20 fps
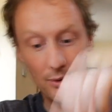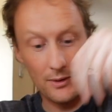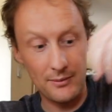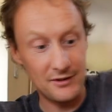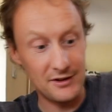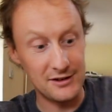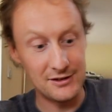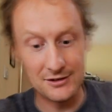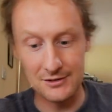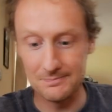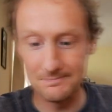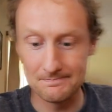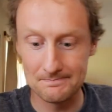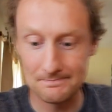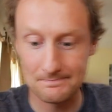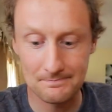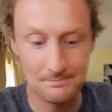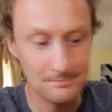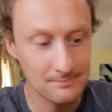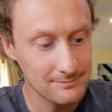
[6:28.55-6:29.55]
Pumpkins.
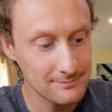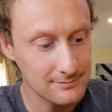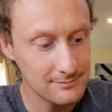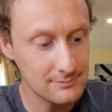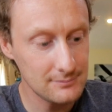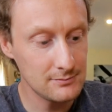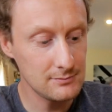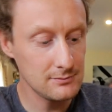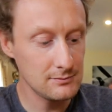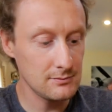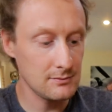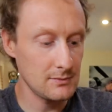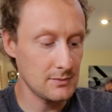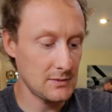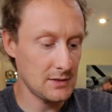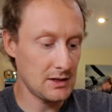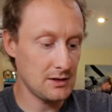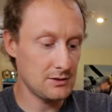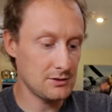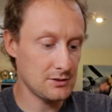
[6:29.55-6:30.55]

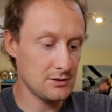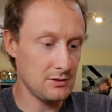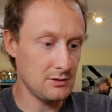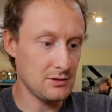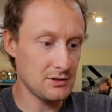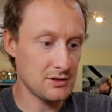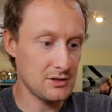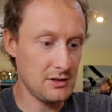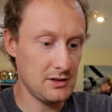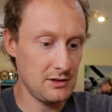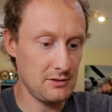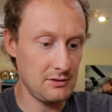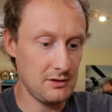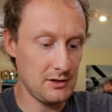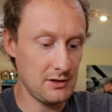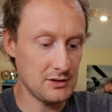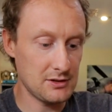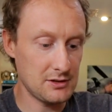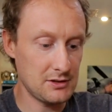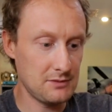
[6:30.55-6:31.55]
So let's get rid of
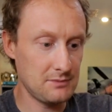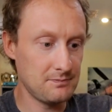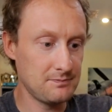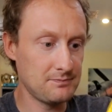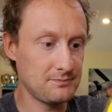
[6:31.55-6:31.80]
this.